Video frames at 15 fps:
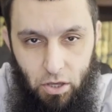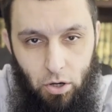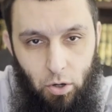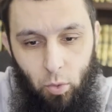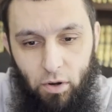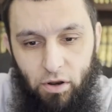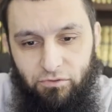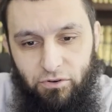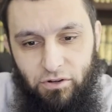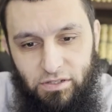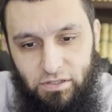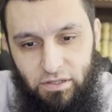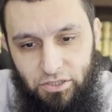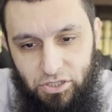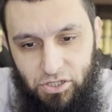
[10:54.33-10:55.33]
Whatever is
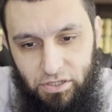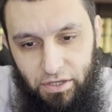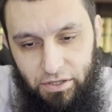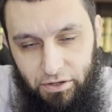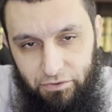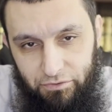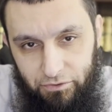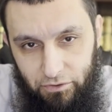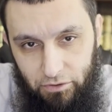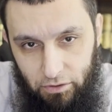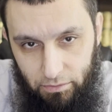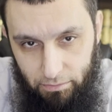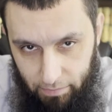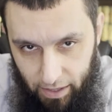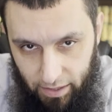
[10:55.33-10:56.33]
legislated for
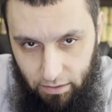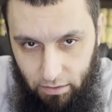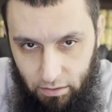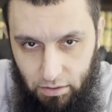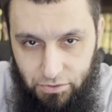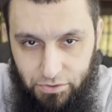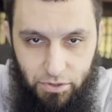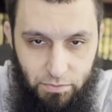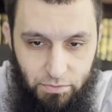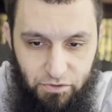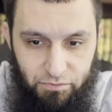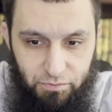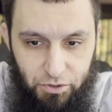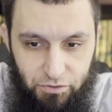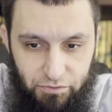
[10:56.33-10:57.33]
men in terms
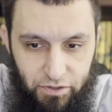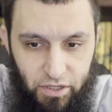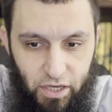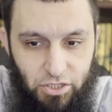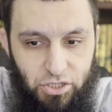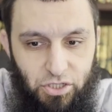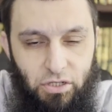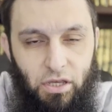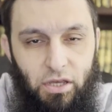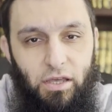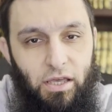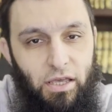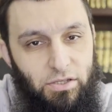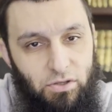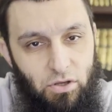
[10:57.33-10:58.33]
of purification
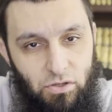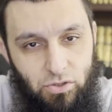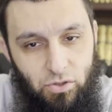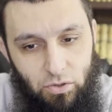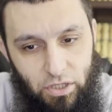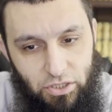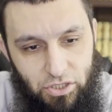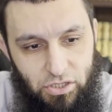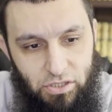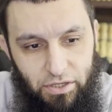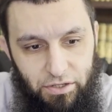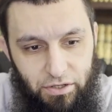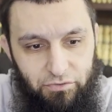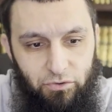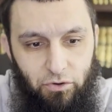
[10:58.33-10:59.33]
is also
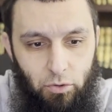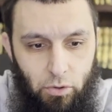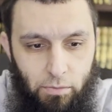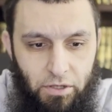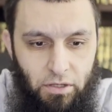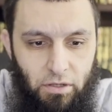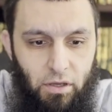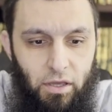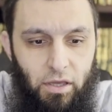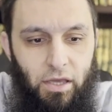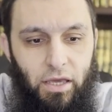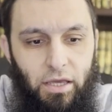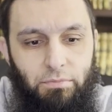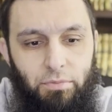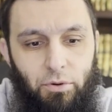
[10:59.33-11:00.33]
legislated for women
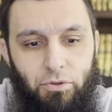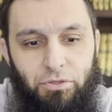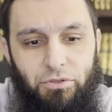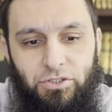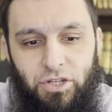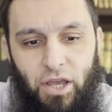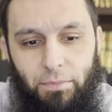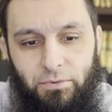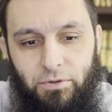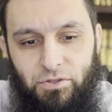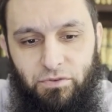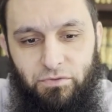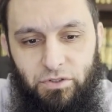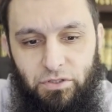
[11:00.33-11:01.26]
in both the chapters of the